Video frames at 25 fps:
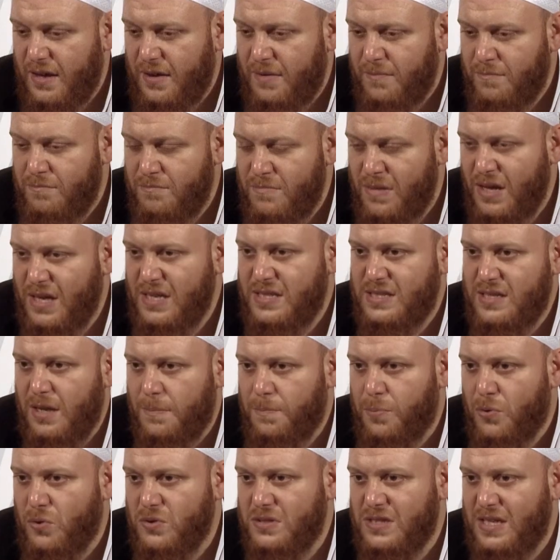me
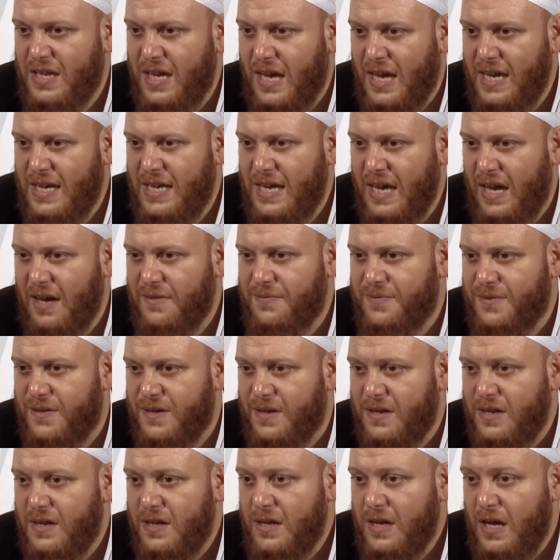supporting a kafir
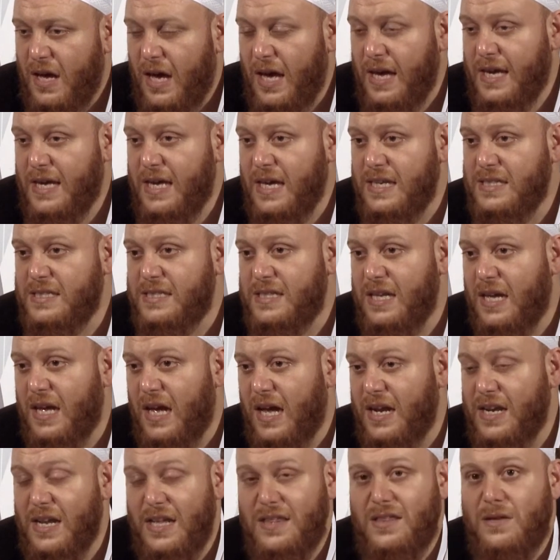against
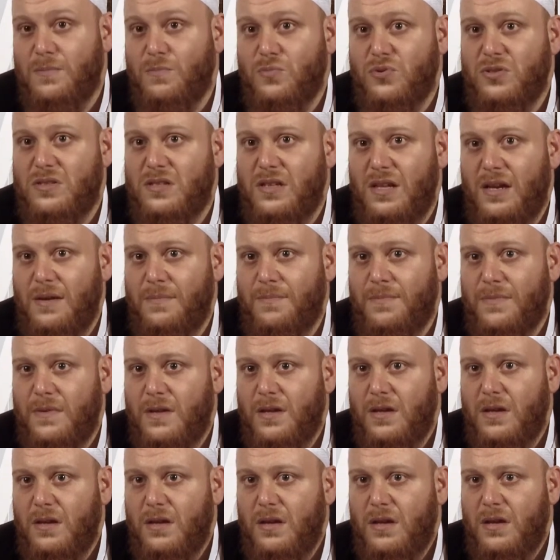another Muslim,
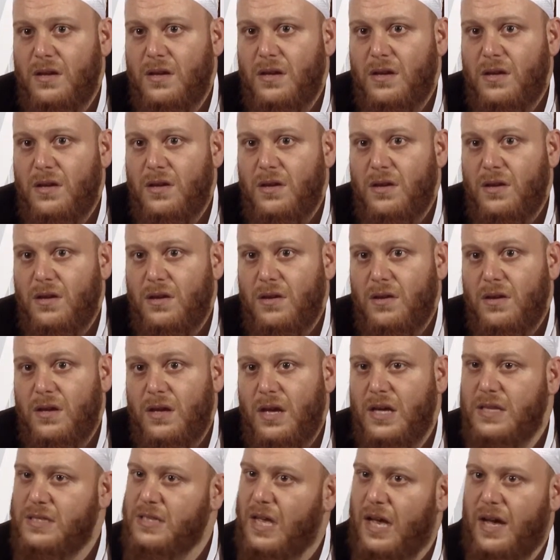
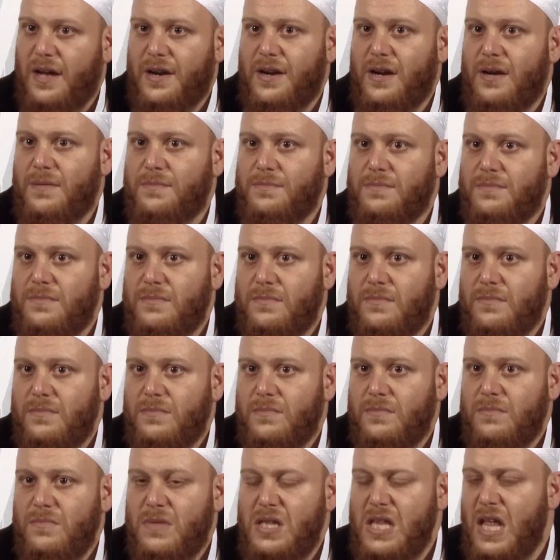it's haram.
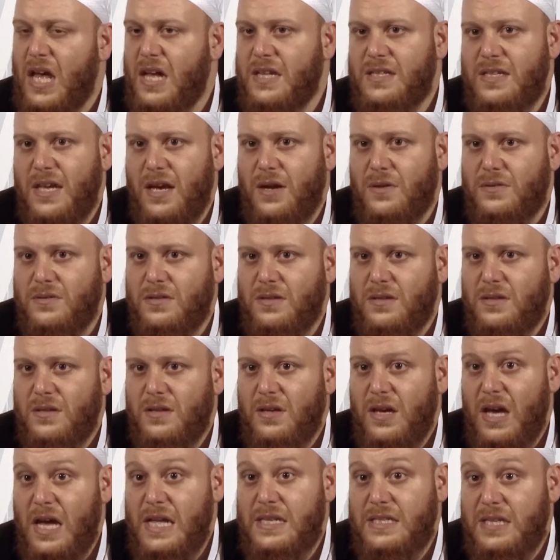No doubt,
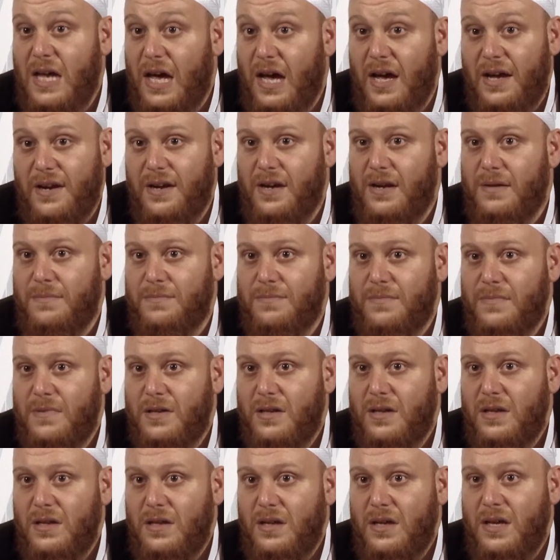it's haram.
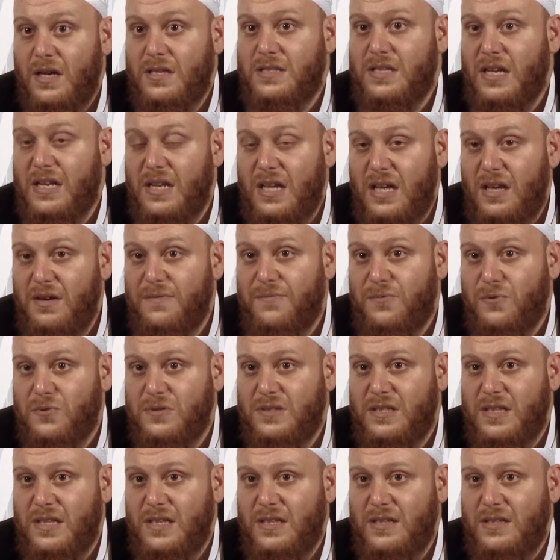It's an evil
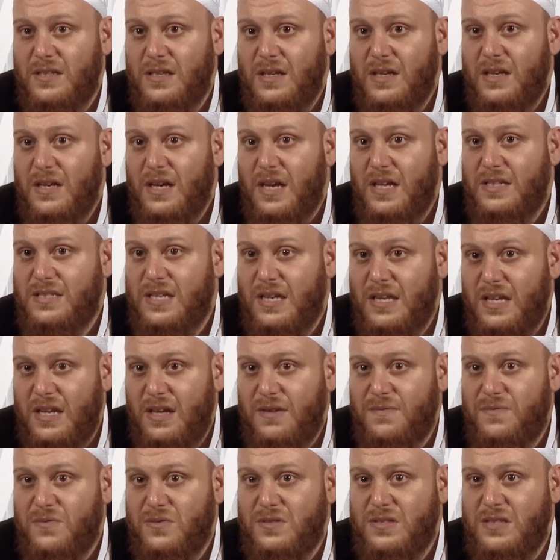deed, it's an
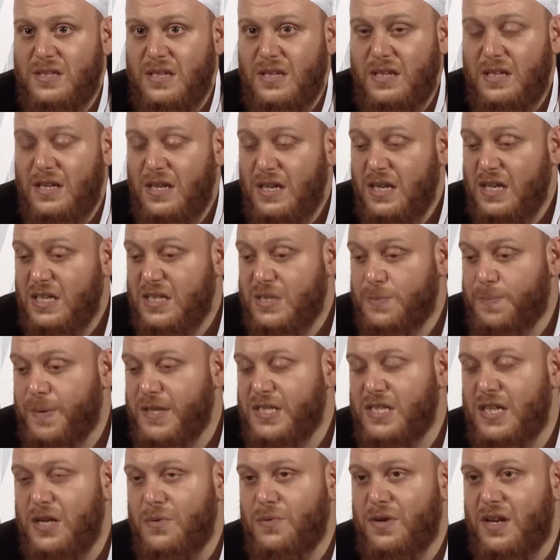evil sin,
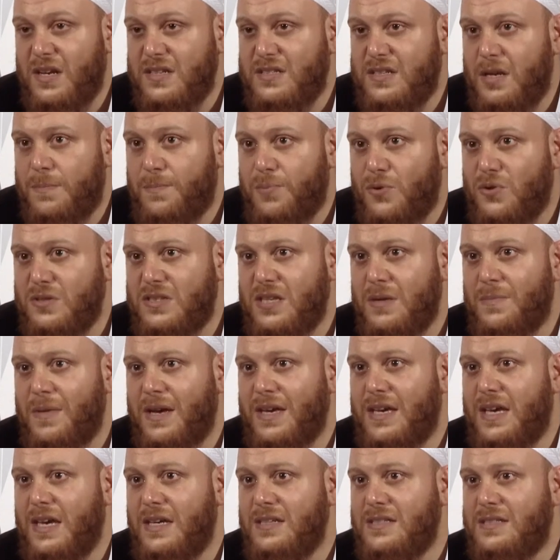especially when I support him
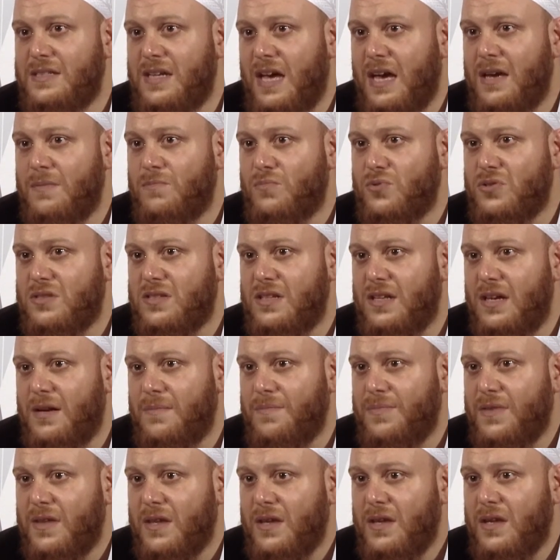against a
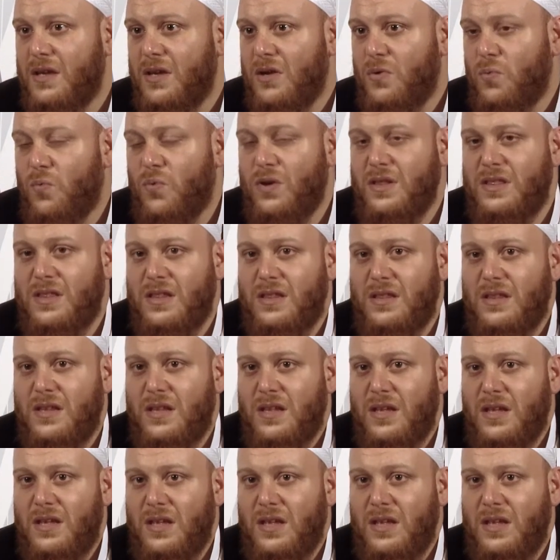Muslim, when